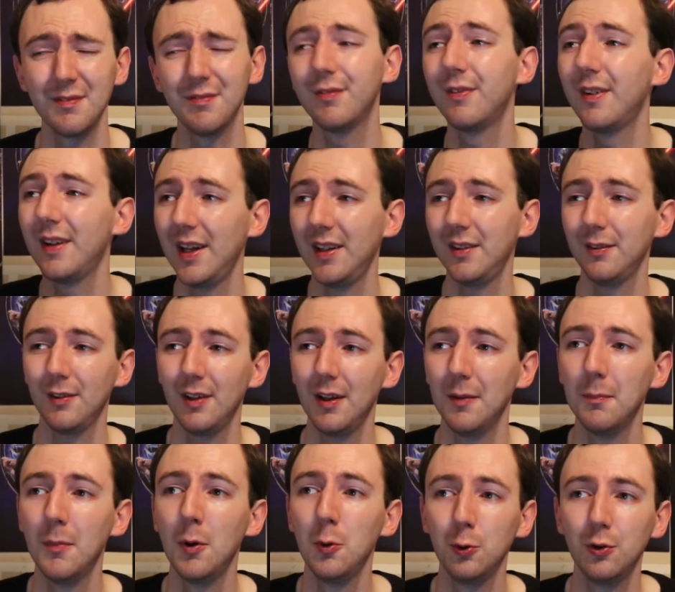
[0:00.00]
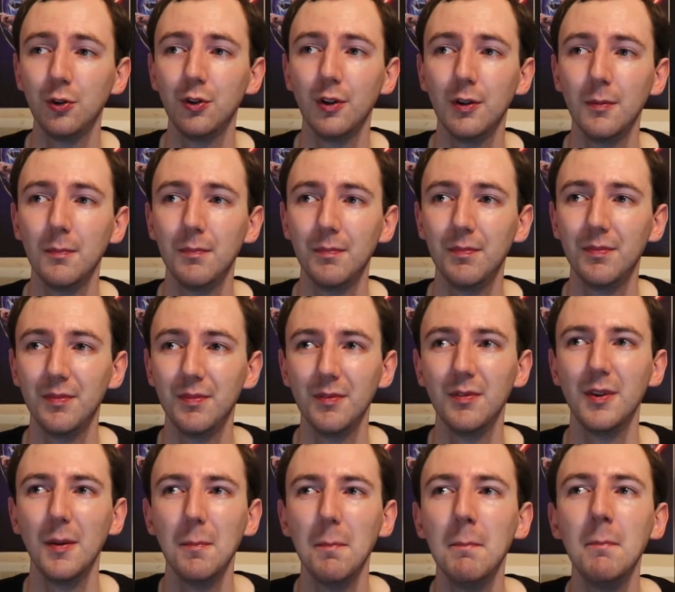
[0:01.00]
In fairness, like most of the
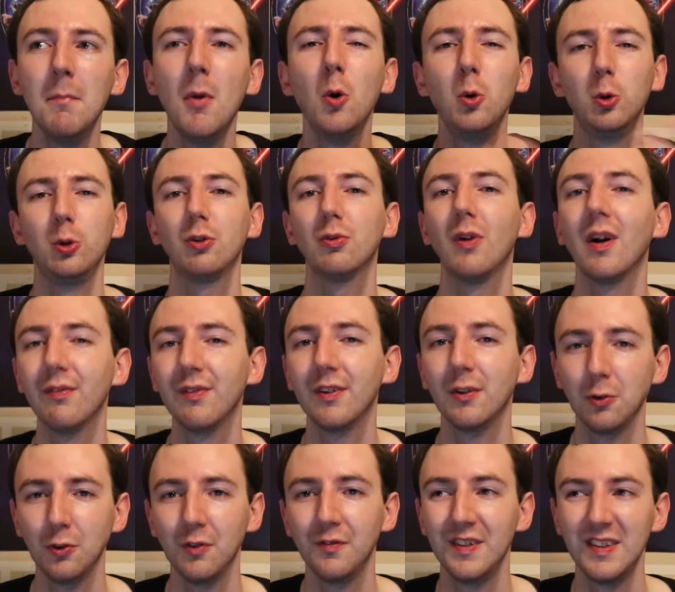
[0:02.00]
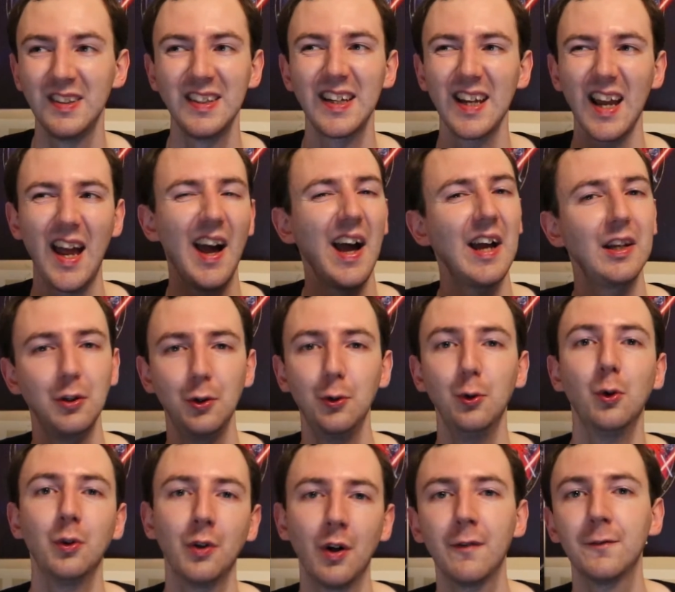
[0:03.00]
the most graphic stuff is kind of
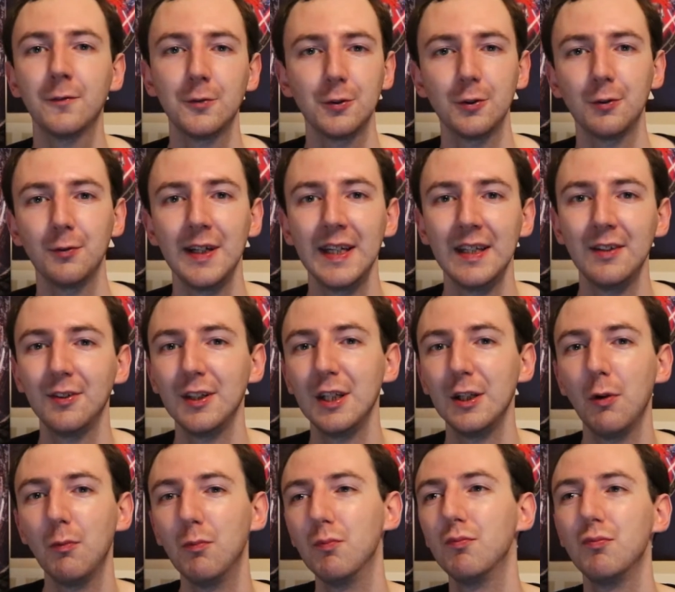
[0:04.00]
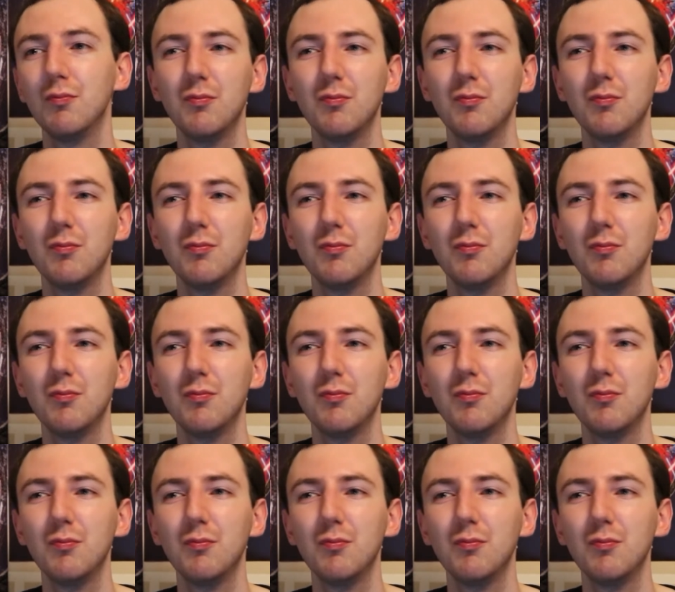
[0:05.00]
done off screen so you don't